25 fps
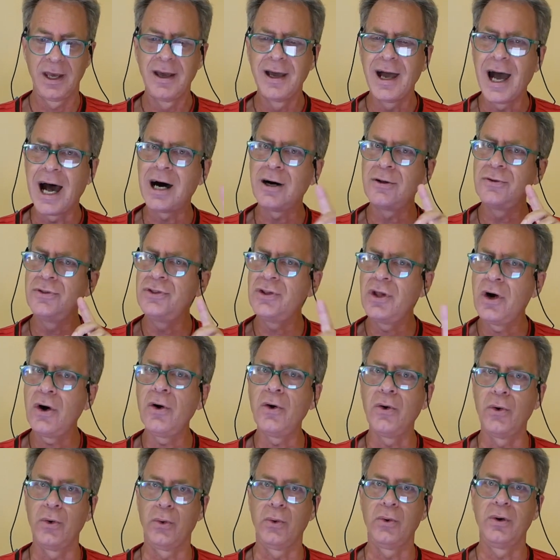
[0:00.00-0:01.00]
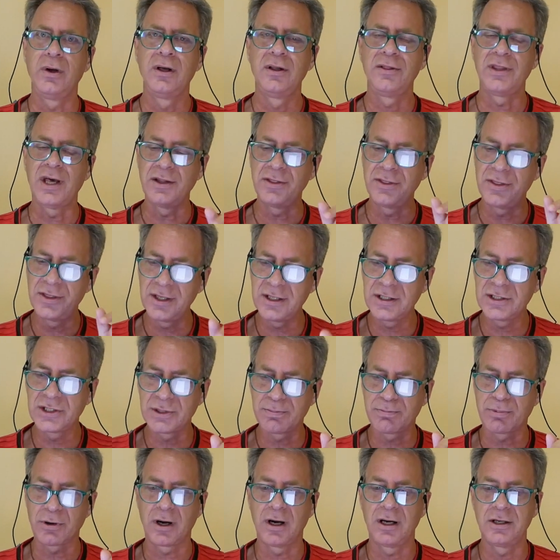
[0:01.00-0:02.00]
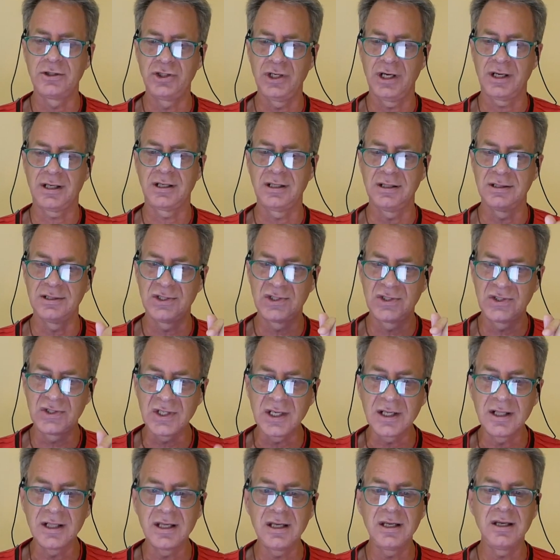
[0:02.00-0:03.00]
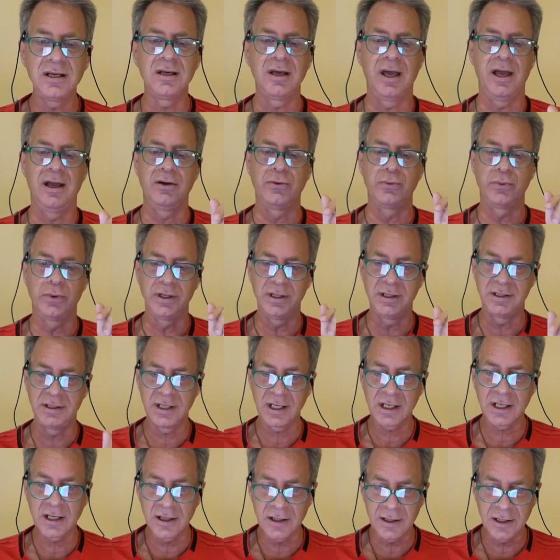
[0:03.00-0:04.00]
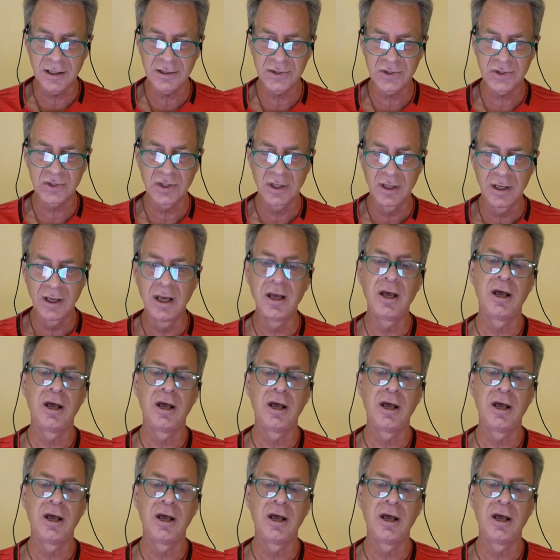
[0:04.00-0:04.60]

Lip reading: I'll know that this project is silly and ridiculous,